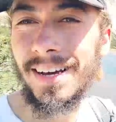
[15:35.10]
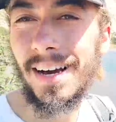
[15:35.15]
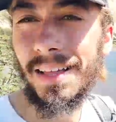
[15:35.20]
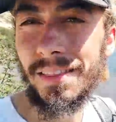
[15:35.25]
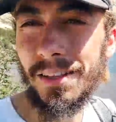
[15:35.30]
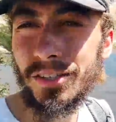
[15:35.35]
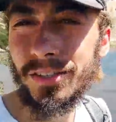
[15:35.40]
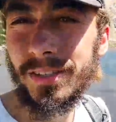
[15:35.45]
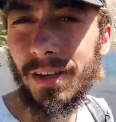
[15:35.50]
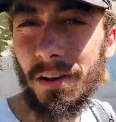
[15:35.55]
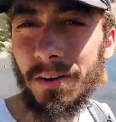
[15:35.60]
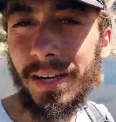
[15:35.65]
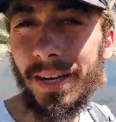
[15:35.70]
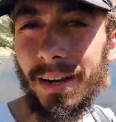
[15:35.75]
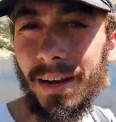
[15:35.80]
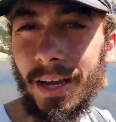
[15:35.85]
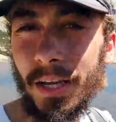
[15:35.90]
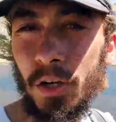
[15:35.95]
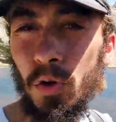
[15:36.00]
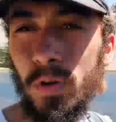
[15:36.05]
at the stunning
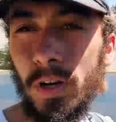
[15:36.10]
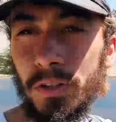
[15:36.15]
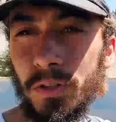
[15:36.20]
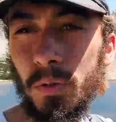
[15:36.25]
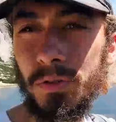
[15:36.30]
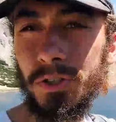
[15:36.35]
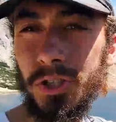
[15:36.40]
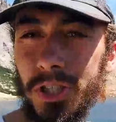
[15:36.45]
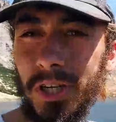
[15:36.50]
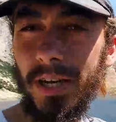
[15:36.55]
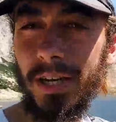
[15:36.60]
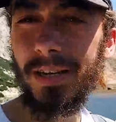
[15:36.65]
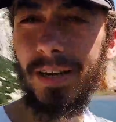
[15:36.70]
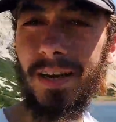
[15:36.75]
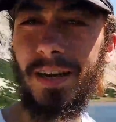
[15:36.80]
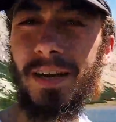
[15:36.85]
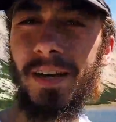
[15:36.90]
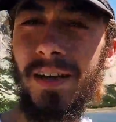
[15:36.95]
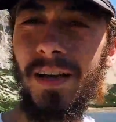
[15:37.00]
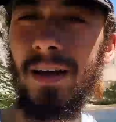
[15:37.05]
Laguna Toncek,
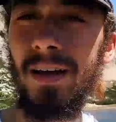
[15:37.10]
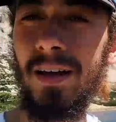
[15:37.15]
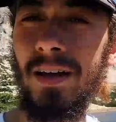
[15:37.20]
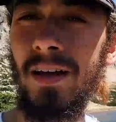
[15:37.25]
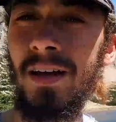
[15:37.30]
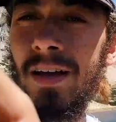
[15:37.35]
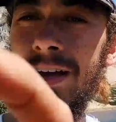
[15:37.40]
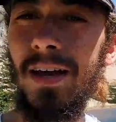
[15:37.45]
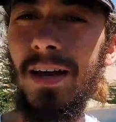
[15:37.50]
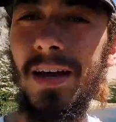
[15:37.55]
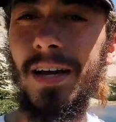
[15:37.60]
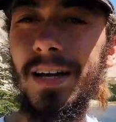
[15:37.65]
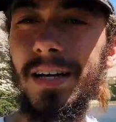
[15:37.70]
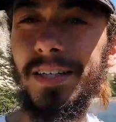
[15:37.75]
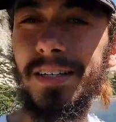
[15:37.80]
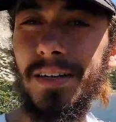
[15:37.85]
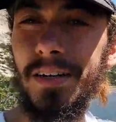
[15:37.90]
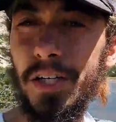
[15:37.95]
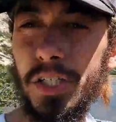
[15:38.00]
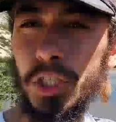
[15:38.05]

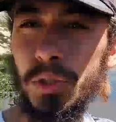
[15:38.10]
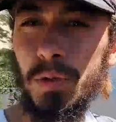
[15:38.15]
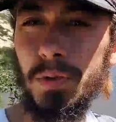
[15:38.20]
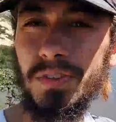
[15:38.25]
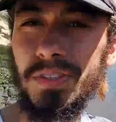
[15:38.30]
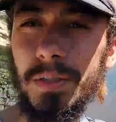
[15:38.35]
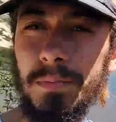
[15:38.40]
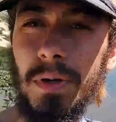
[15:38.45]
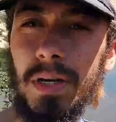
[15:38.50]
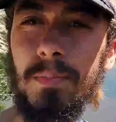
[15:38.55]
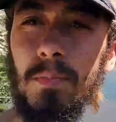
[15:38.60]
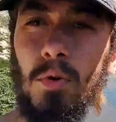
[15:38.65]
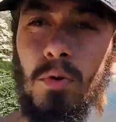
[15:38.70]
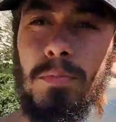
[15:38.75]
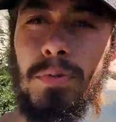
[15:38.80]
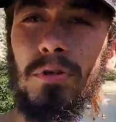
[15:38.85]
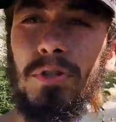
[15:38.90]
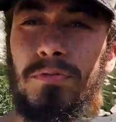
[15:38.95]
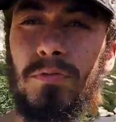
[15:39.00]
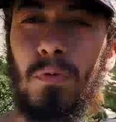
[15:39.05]
and you won't see many more
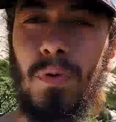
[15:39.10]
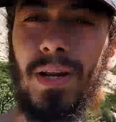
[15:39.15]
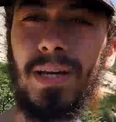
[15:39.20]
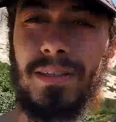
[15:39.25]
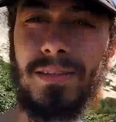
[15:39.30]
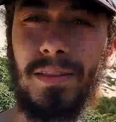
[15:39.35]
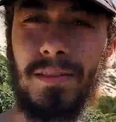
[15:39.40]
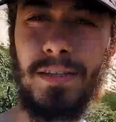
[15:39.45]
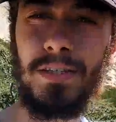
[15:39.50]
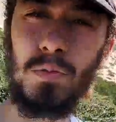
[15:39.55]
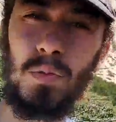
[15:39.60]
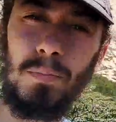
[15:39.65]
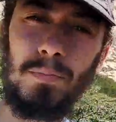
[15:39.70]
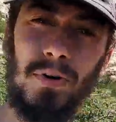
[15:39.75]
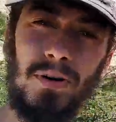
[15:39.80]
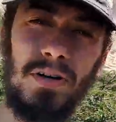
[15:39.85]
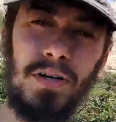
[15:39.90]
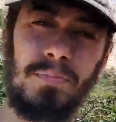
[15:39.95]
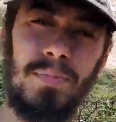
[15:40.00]
beautiful lakes than this one behind